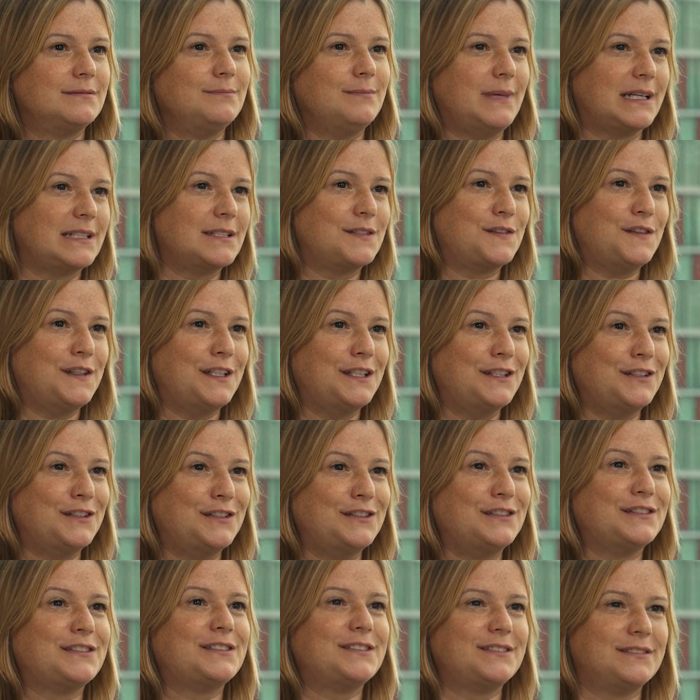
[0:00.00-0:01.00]

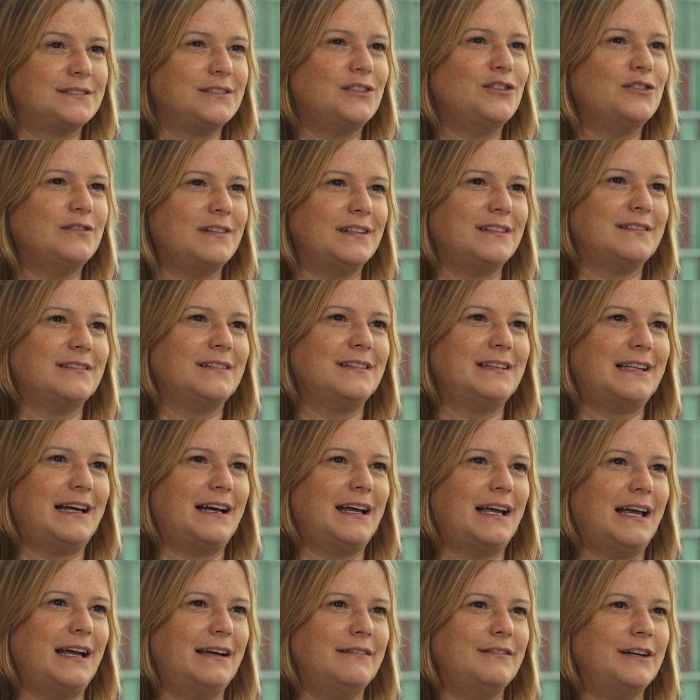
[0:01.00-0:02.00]
Maxfield, all around that
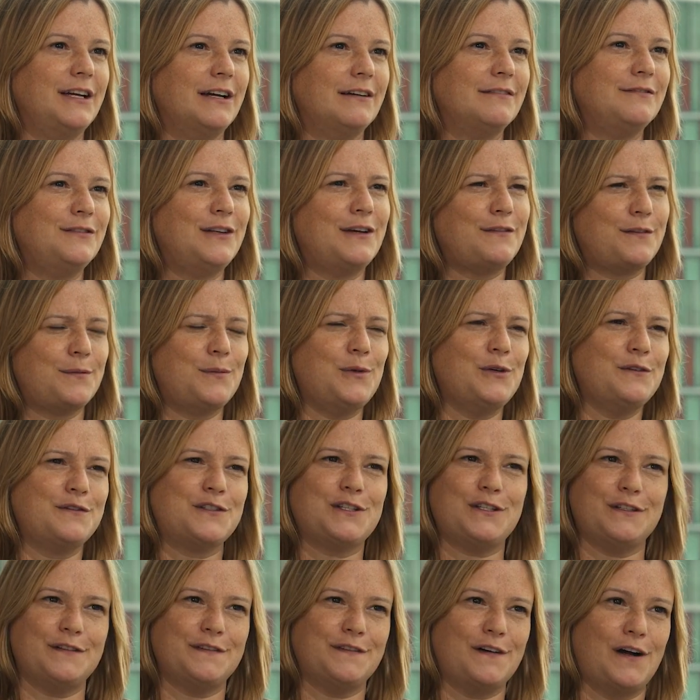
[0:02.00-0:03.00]
area. Never moved
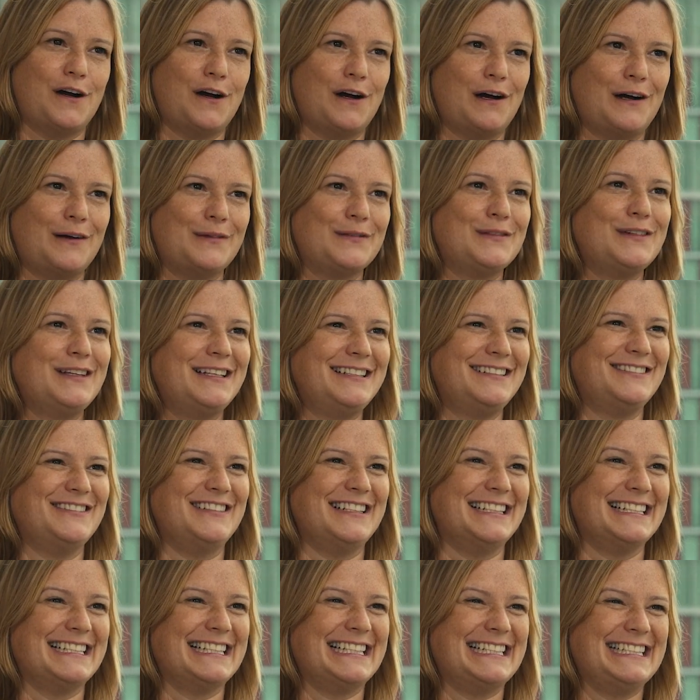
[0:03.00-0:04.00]
too far,
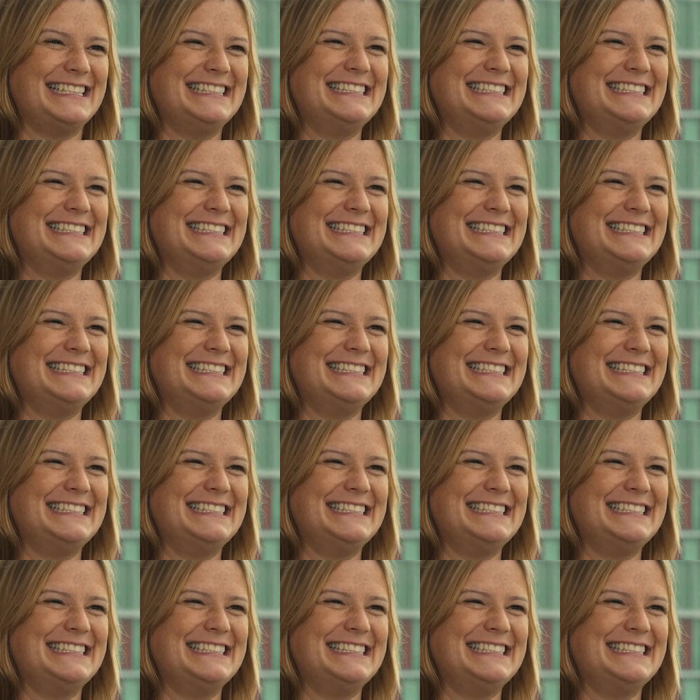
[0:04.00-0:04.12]
really.